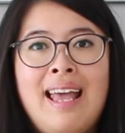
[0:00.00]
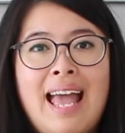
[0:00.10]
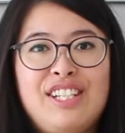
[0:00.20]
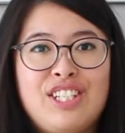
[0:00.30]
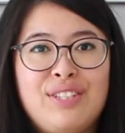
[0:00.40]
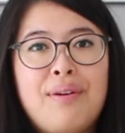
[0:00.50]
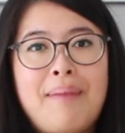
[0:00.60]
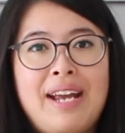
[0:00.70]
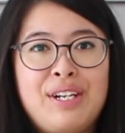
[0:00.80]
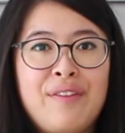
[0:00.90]
And just a
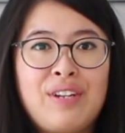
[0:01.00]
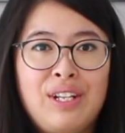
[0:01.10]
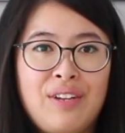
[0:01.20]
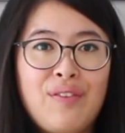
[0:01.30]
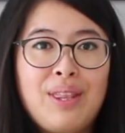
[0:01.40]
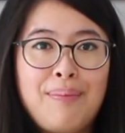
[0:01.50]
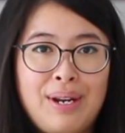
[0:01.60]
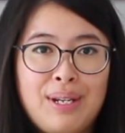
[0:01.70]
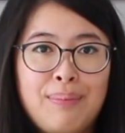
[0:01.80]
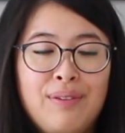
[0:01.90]
reminder, if you're looking for the
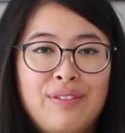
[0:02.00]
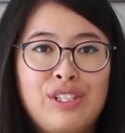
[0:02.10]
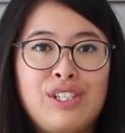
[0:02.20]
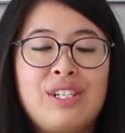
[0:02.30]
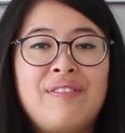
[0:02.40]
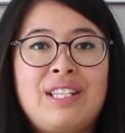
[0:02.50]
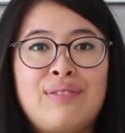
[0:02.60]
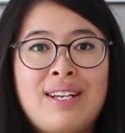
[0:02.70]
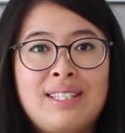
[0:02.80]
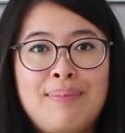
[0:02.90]
printable version of these
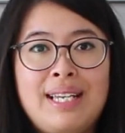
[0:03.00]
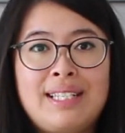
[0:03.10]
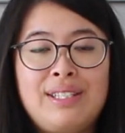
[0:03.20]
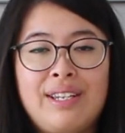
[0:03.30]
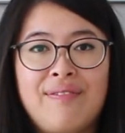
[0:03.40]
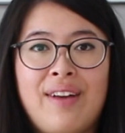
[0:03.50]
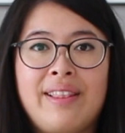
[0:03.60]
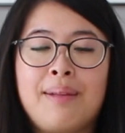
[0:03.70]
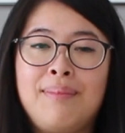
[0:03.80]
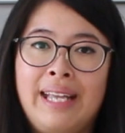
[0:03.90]
recipes, you can
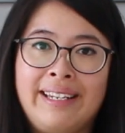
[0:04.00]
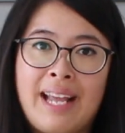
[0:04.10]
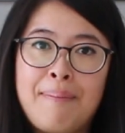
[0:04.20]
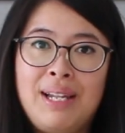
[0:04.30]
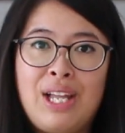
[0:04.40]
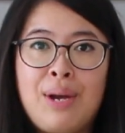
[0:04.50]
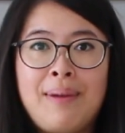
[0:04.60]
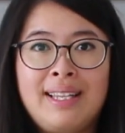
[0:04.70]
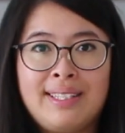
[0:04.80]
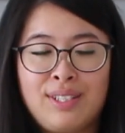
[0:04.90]
find them linked down below in
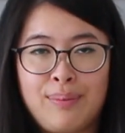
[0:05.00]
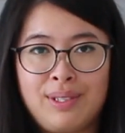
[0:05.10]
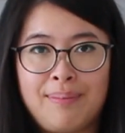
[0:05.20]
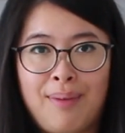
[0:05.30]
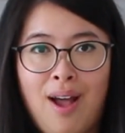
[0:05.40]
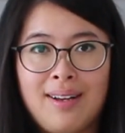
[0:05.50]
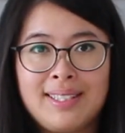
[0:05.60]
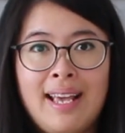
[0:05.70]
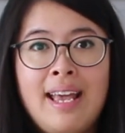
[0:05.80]
my description box.